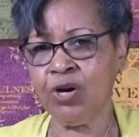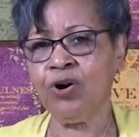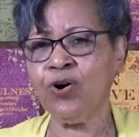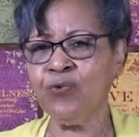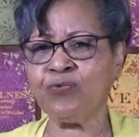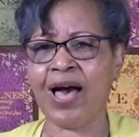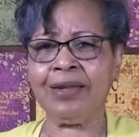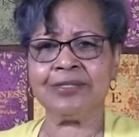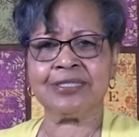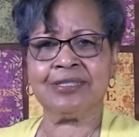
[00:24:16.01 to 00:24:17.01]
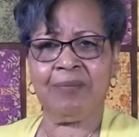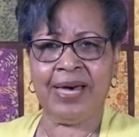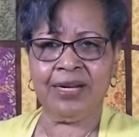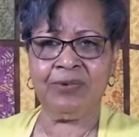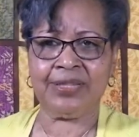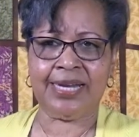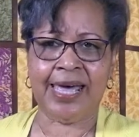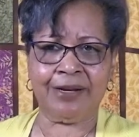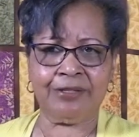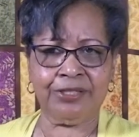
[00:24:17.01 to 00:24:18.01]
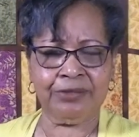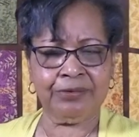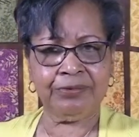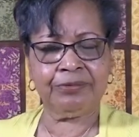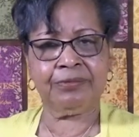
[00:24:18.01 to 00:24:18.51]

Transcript: Who follows somebody with an attitude?